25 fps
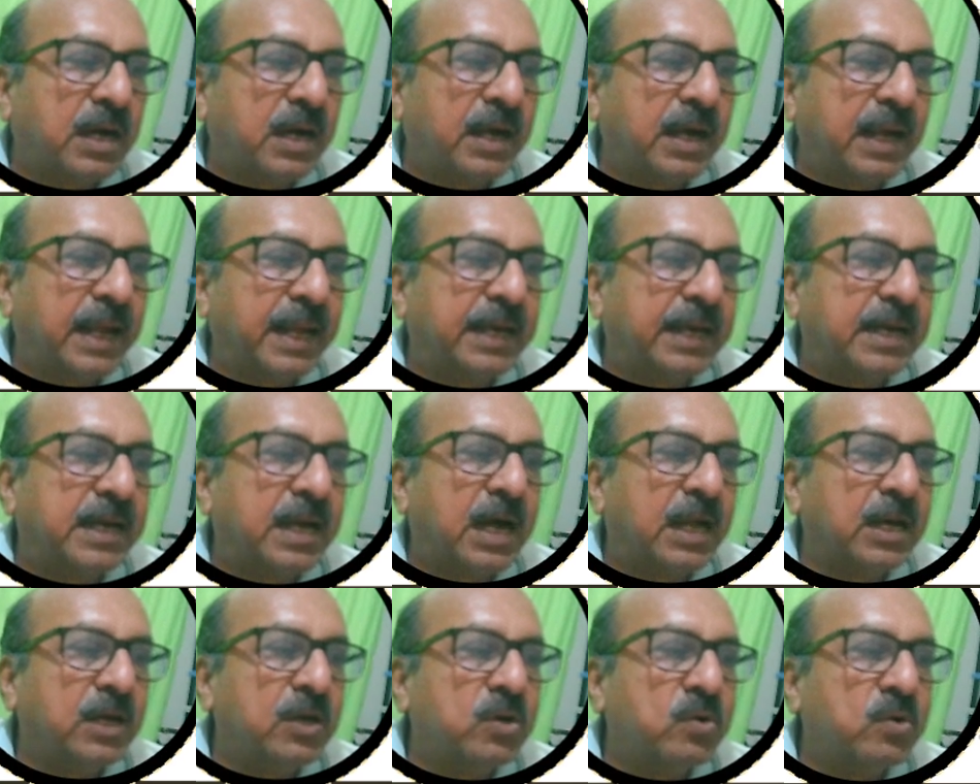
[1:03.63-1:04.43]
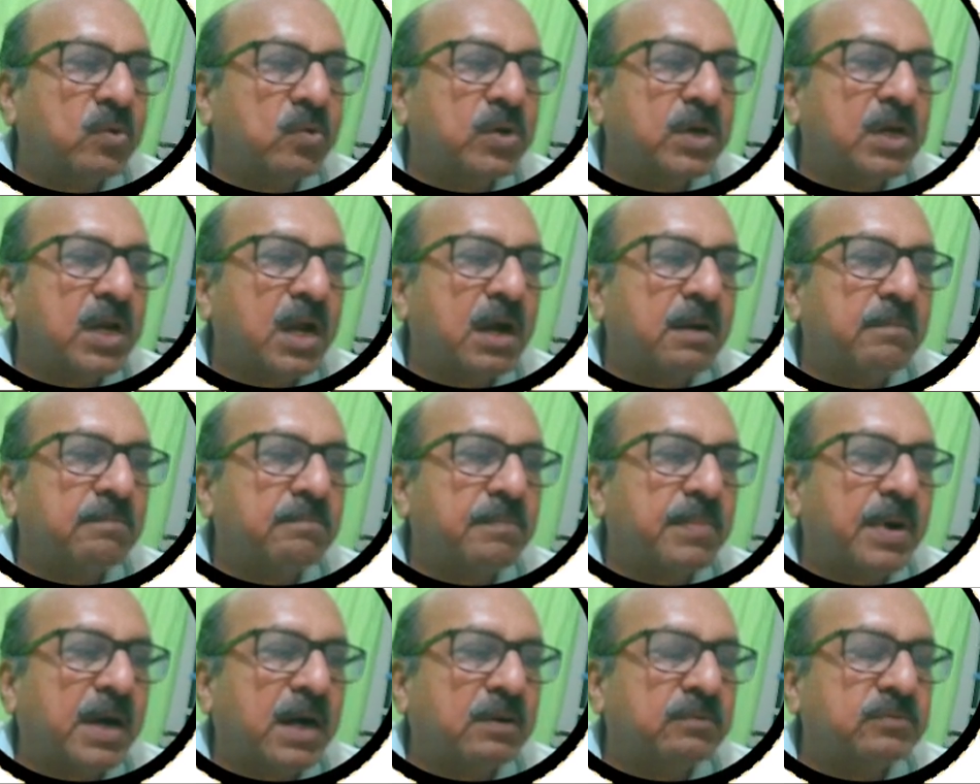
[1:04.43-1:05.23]
an unknown
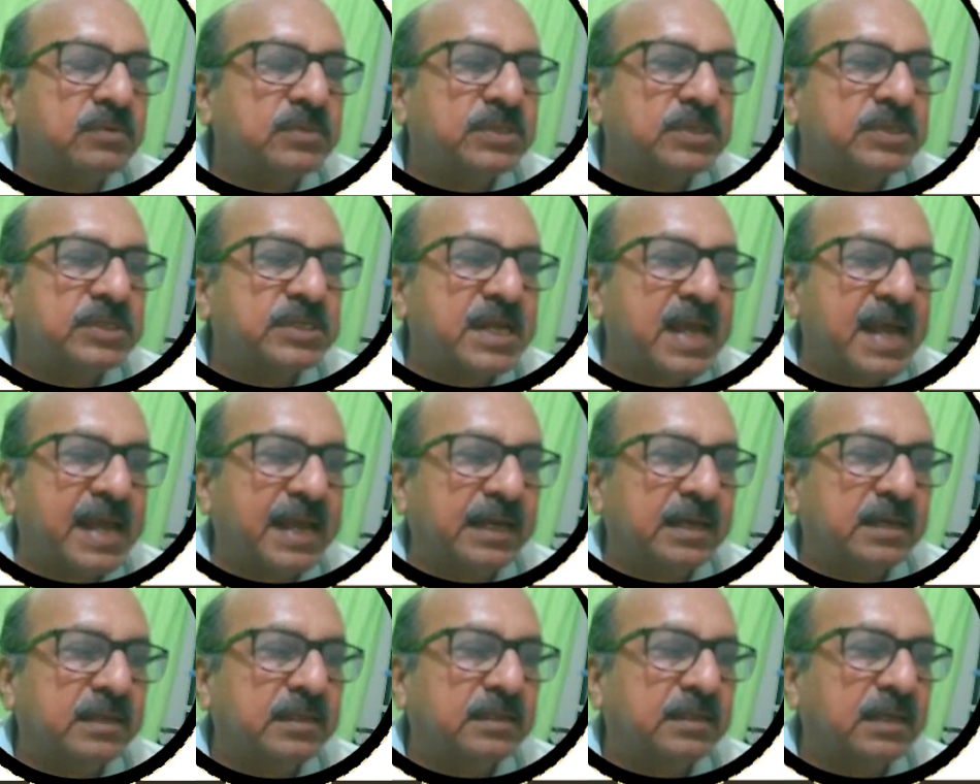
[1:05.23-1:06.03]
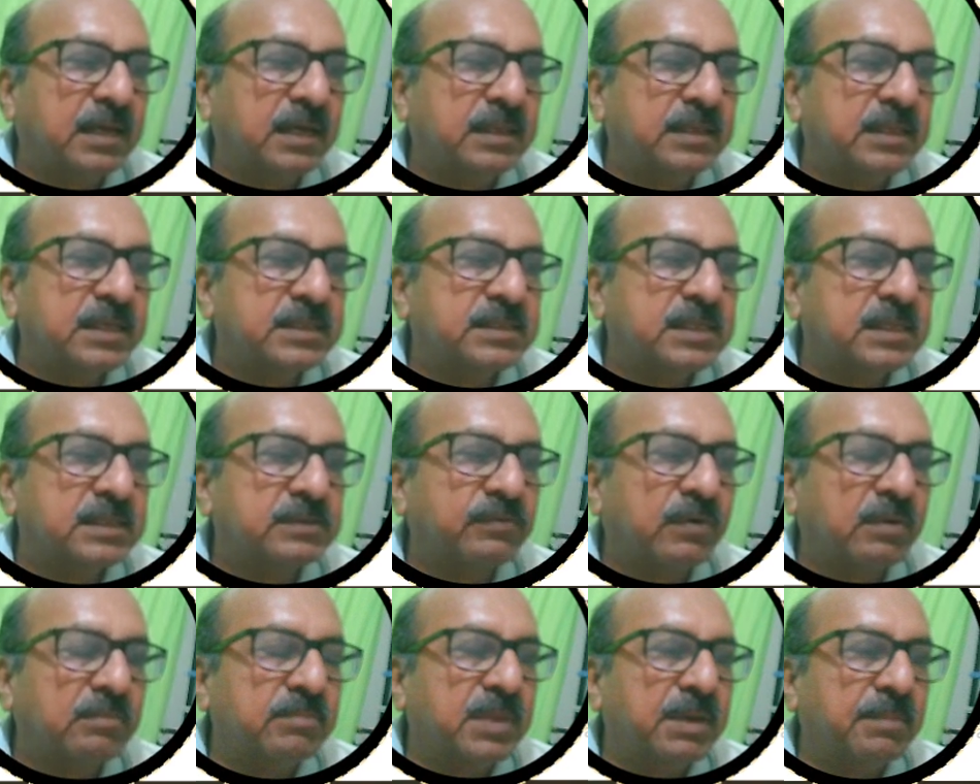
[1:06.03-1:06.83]
compound Z, this is
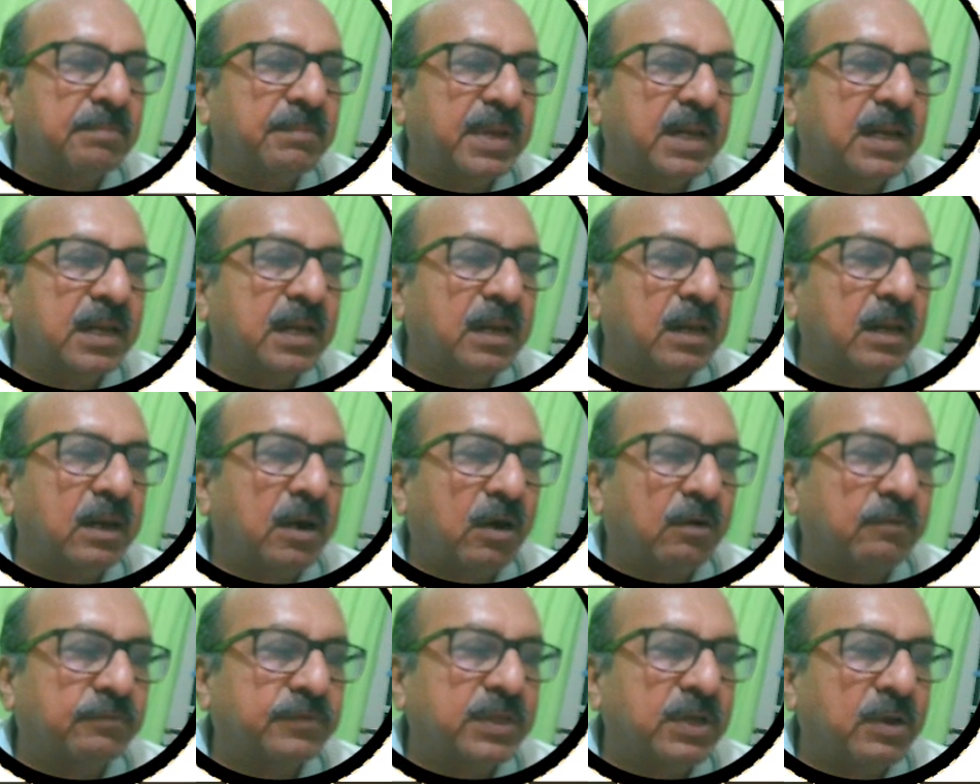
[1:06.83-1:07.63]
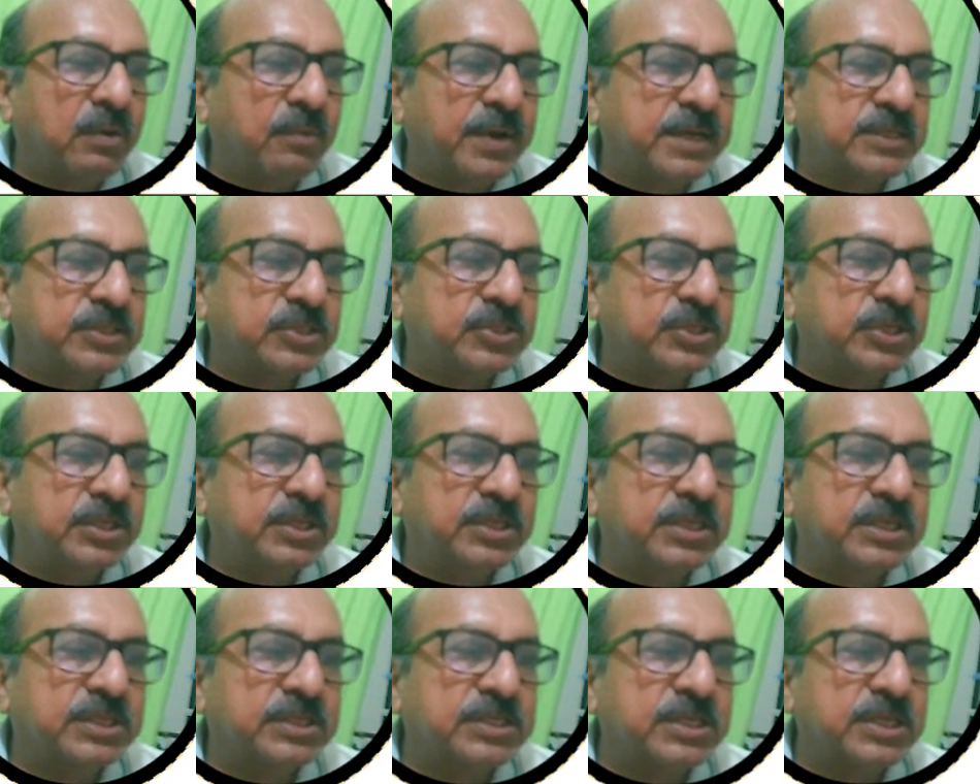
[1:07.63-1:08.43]
from the middle of the question.
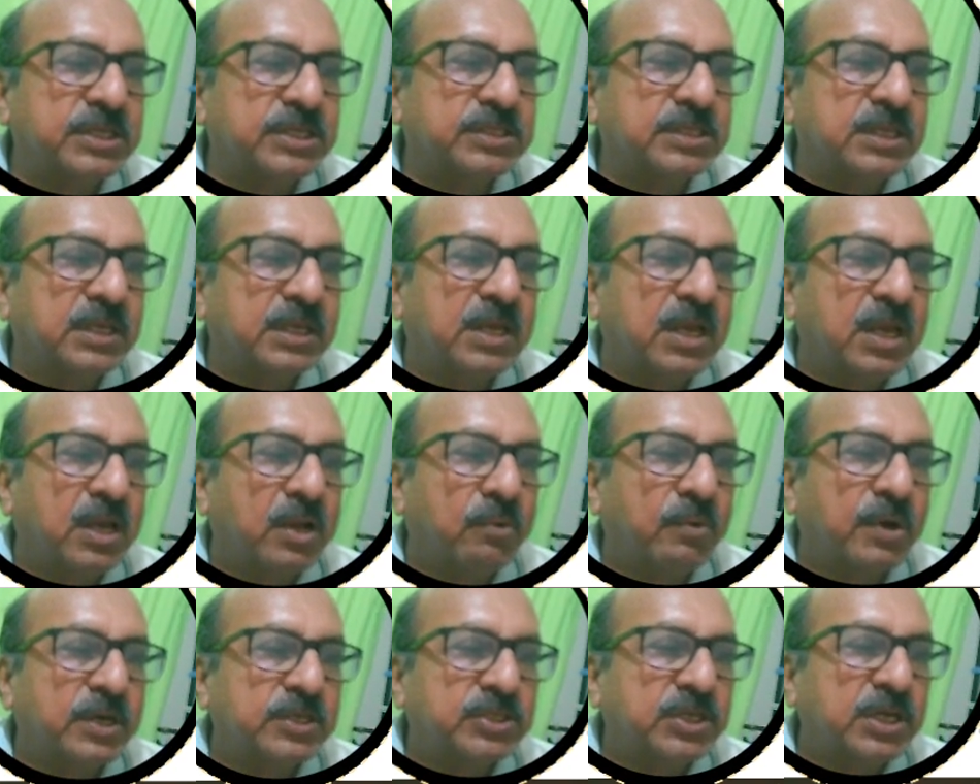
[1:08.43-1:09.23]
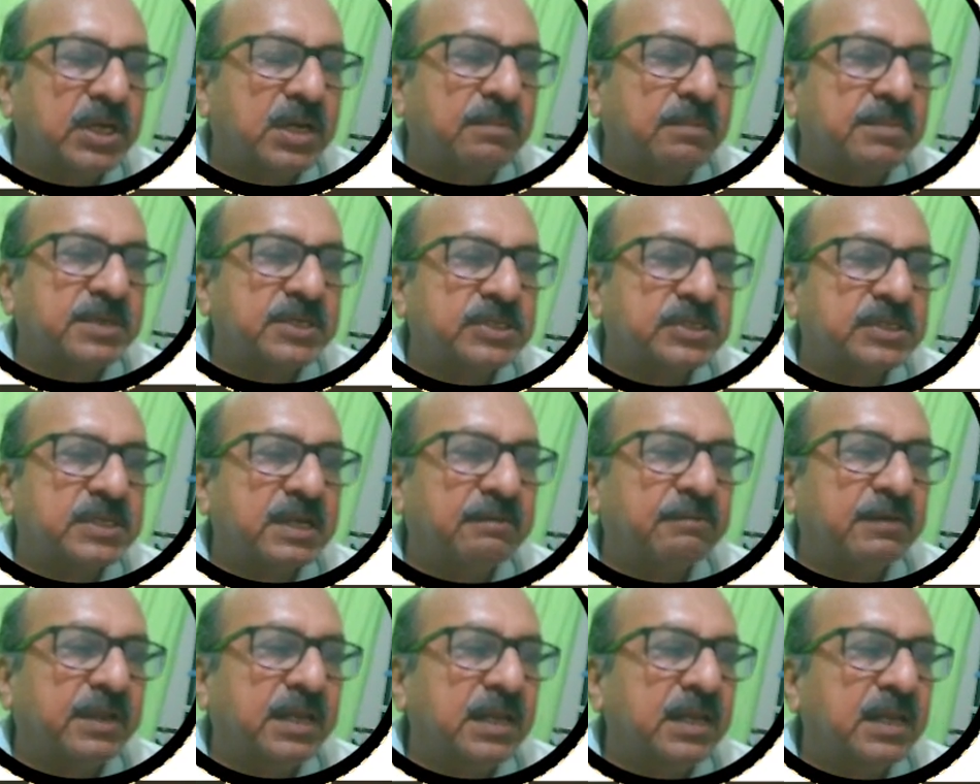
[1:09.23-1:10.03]
This is question number
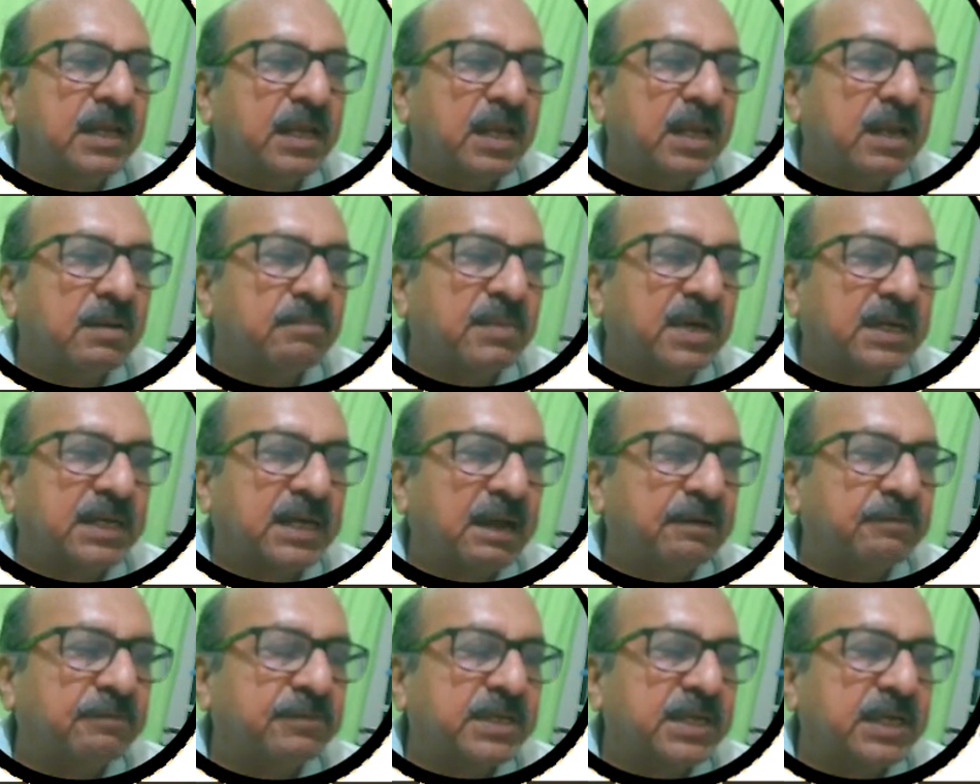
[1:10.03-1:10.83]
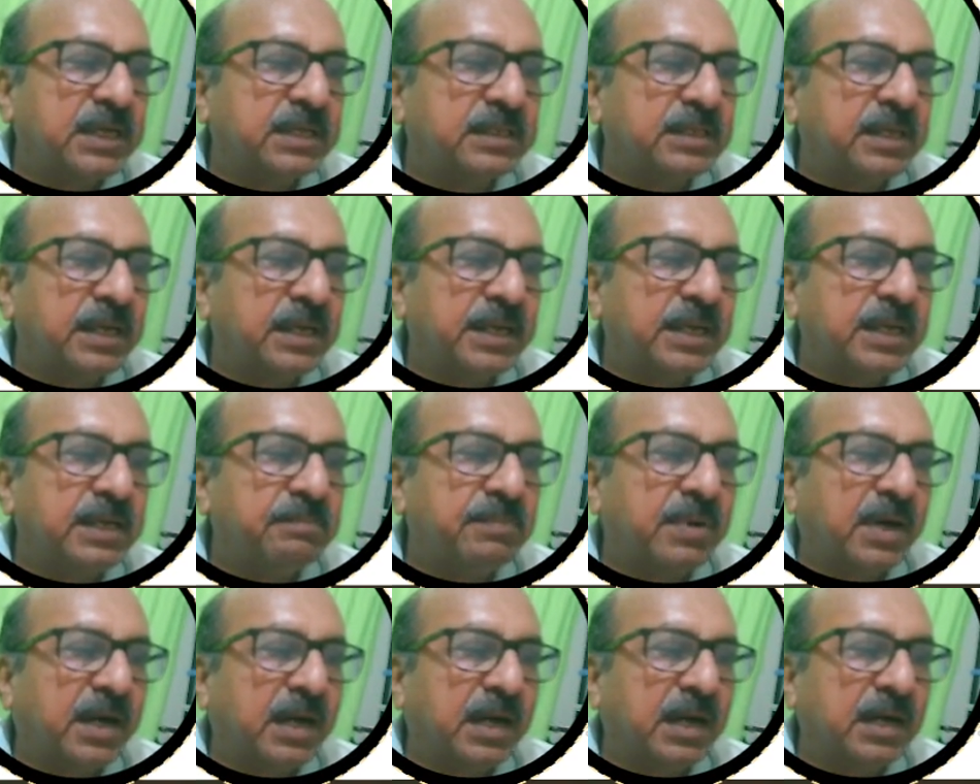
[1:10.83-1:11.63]
7, but I've taken the E
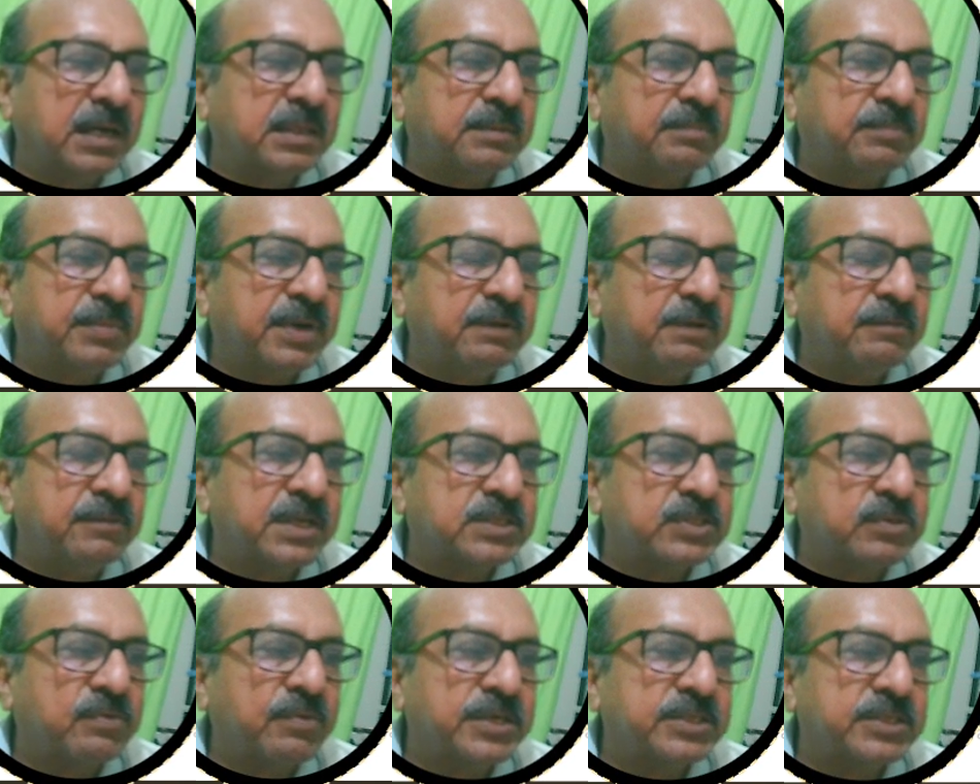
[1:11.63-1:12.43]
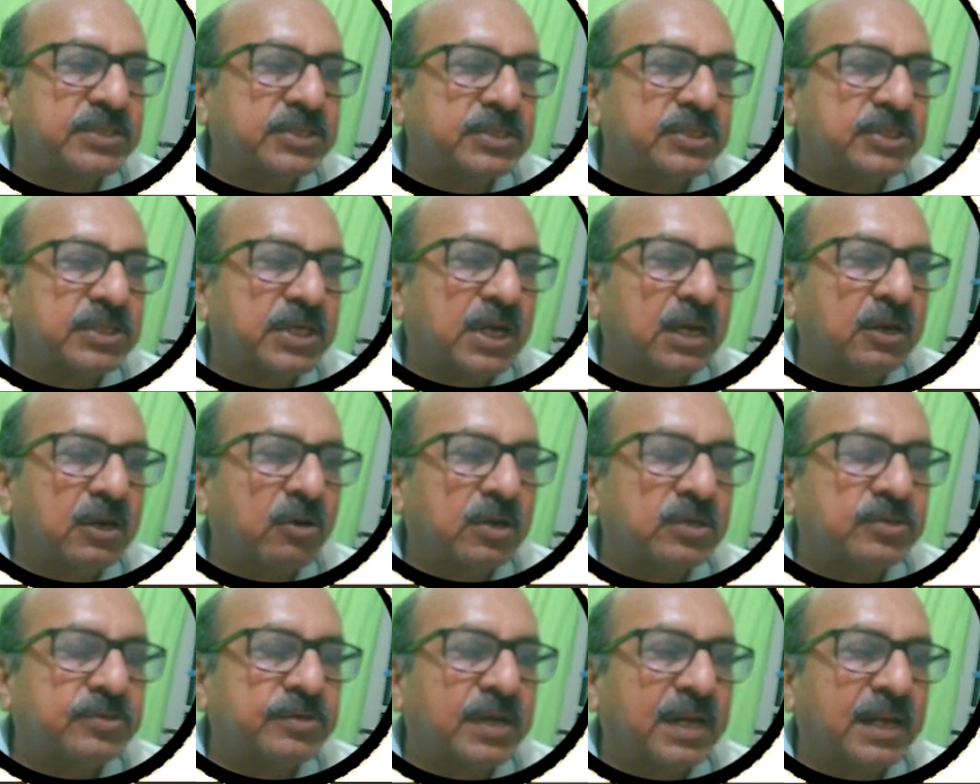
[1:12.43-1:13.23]
part. The previous questions are
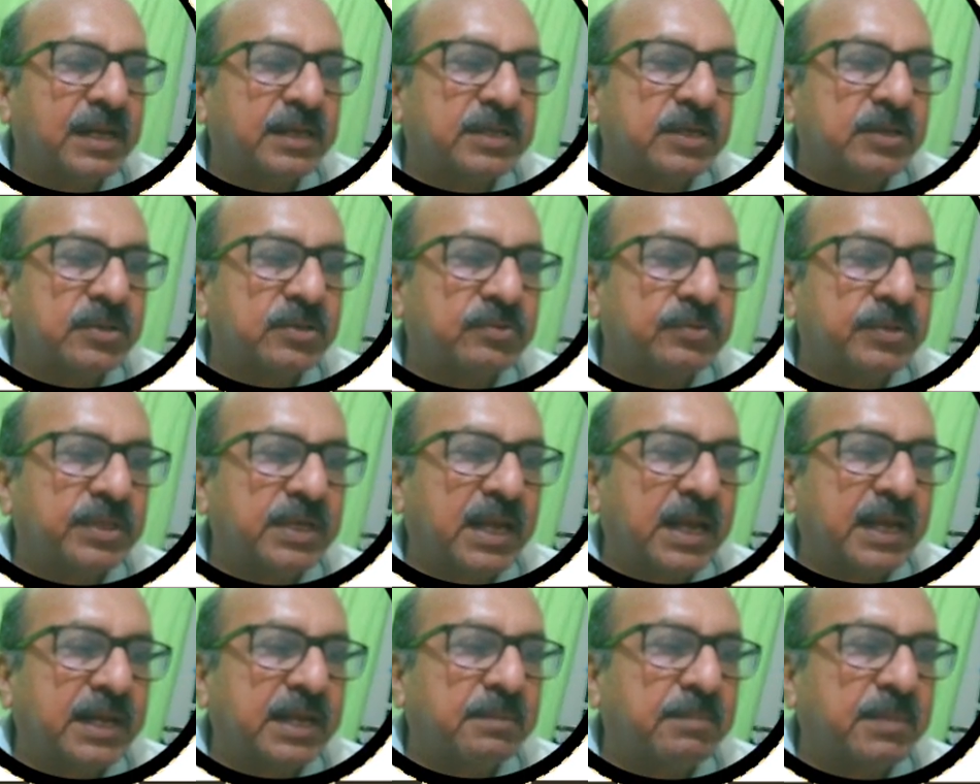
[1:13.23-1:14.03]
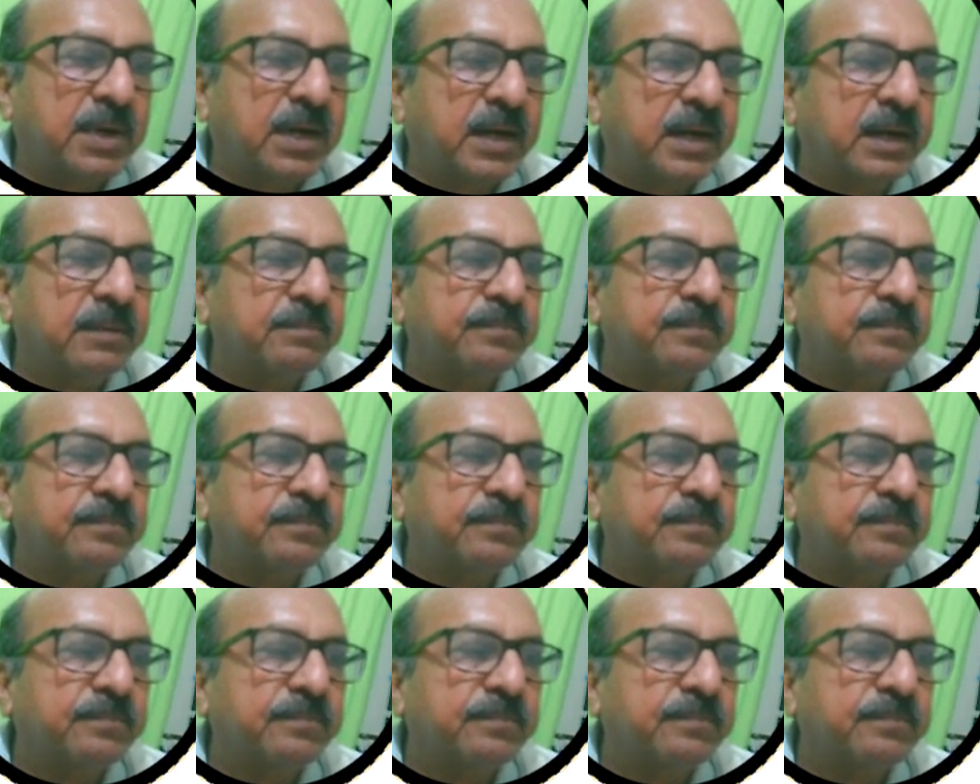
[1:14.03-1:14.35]
not related to the NMR.